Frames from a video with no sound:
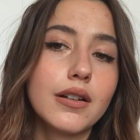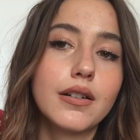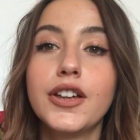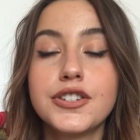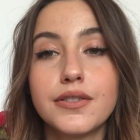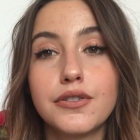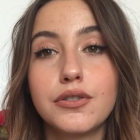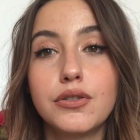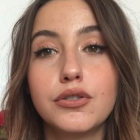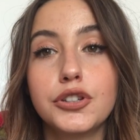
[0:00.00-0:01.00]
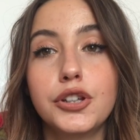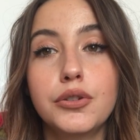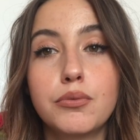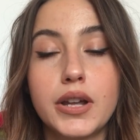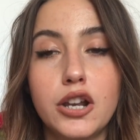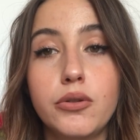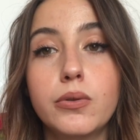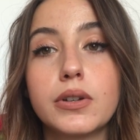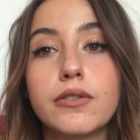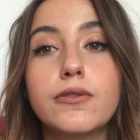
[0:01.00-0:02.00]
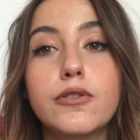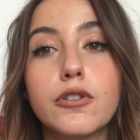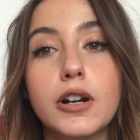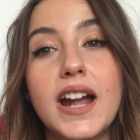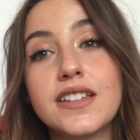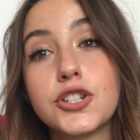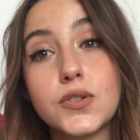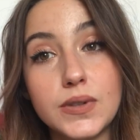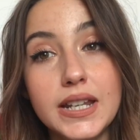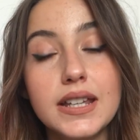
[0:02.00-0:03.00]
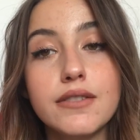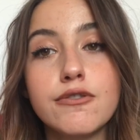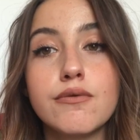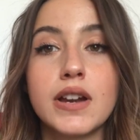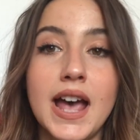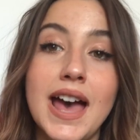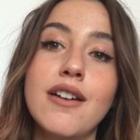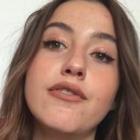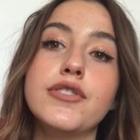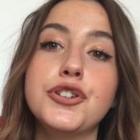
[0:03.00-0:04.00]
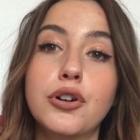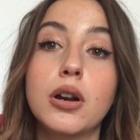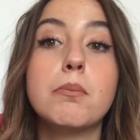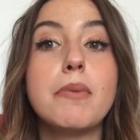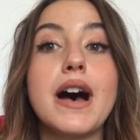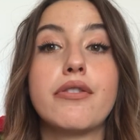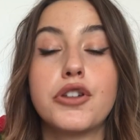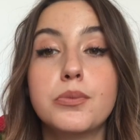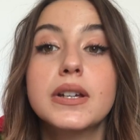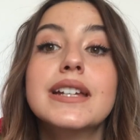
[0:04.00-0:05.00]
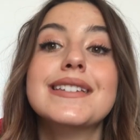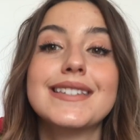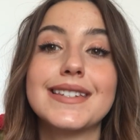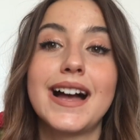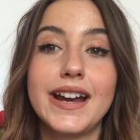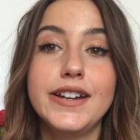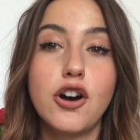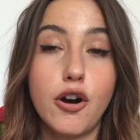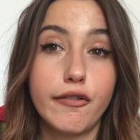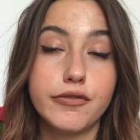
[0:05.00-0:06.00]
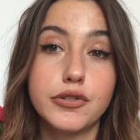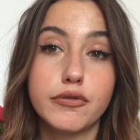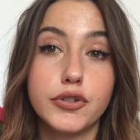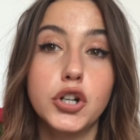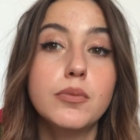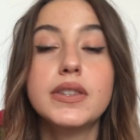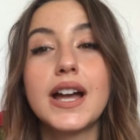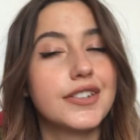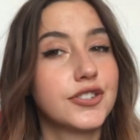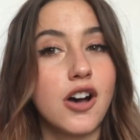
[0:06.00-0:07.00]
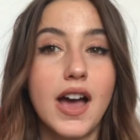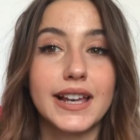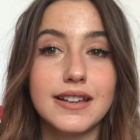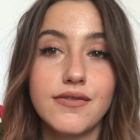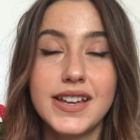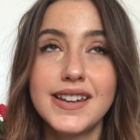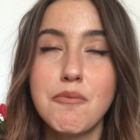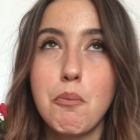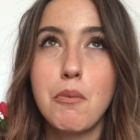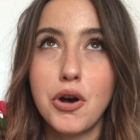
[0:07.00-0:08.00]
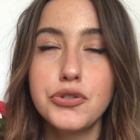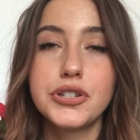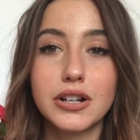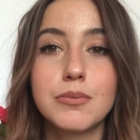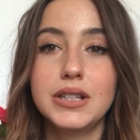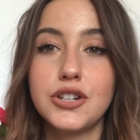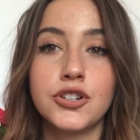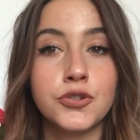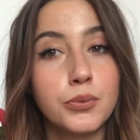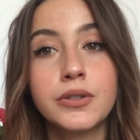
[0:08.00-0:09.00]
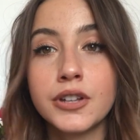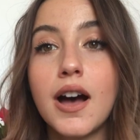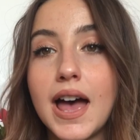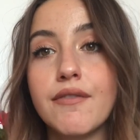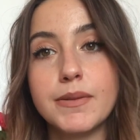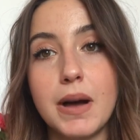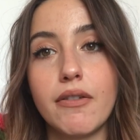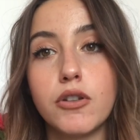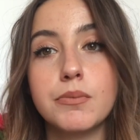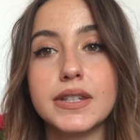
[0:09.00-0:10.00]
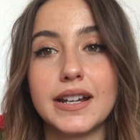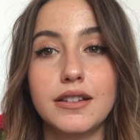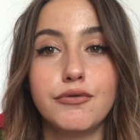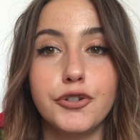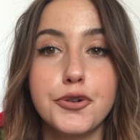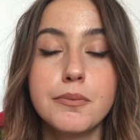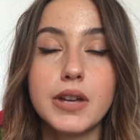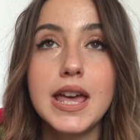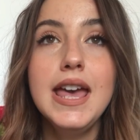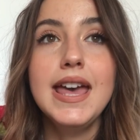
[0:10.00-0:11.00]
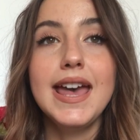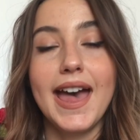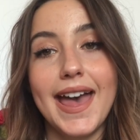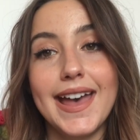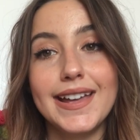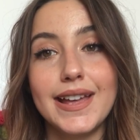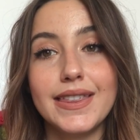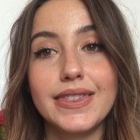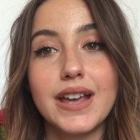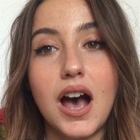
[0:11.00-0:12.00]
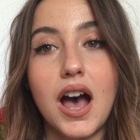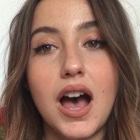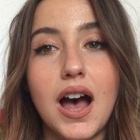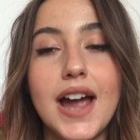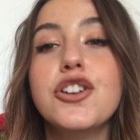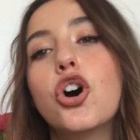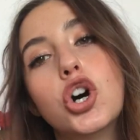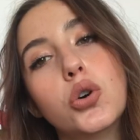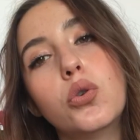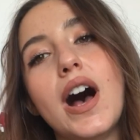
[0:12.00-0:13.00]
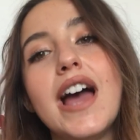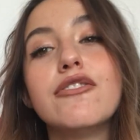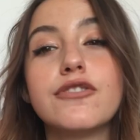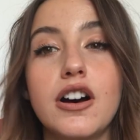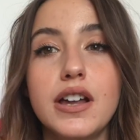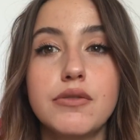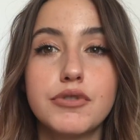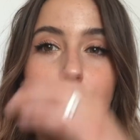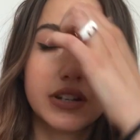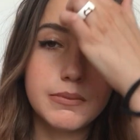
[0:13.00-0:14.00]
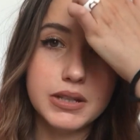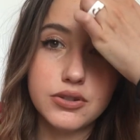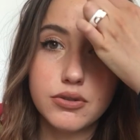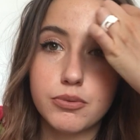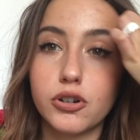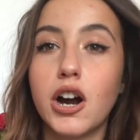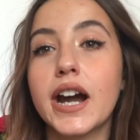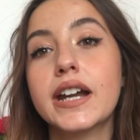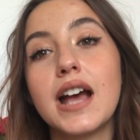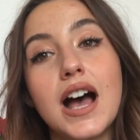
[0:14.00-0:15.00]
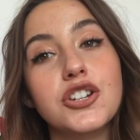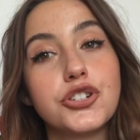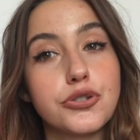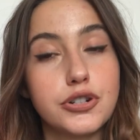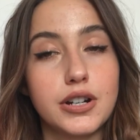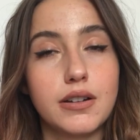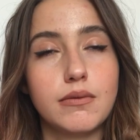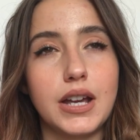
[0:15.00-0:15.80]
First of all, you want to look for ensuite if you want to have your bathroom inside of your room. That's not a given. Most accommodations will not have the bathroom inside the room. And I know, I thought it was gonna be super hard. I shared